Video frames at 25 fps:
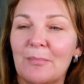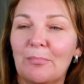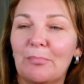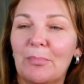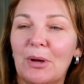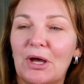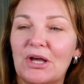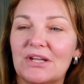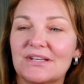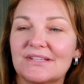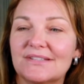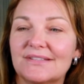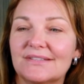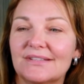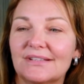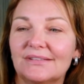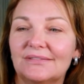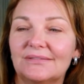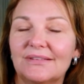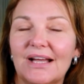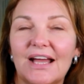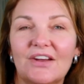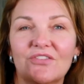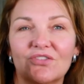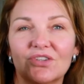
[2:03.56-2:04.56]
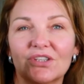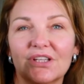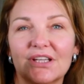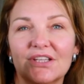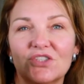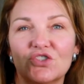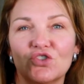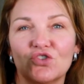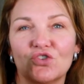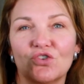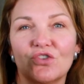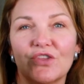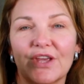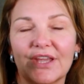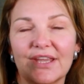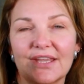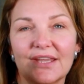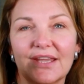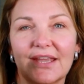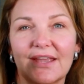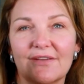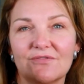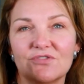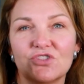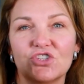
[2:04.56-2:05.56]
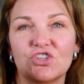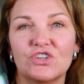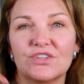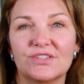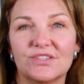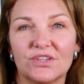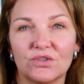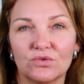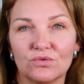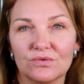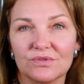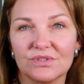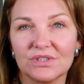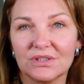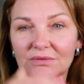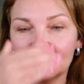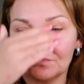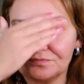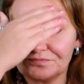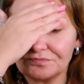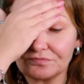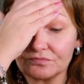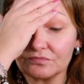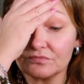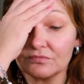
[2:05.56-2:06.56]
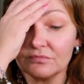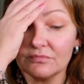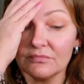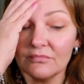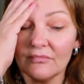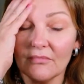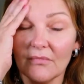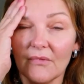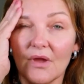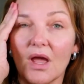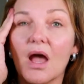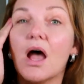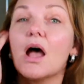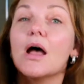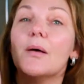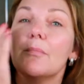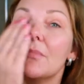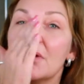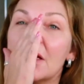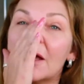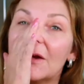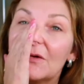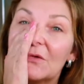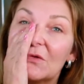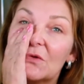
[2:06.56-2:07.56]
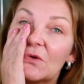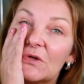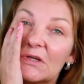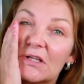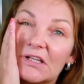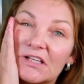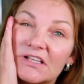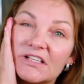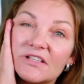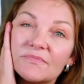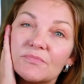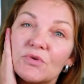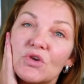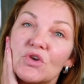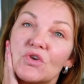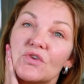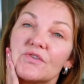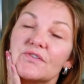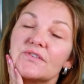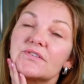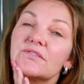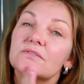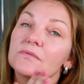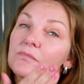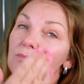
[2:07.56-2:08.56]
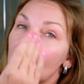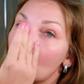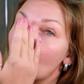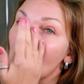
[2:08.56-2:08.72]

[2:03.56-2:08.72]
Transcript: but I really do think it gives you results. It really smooths.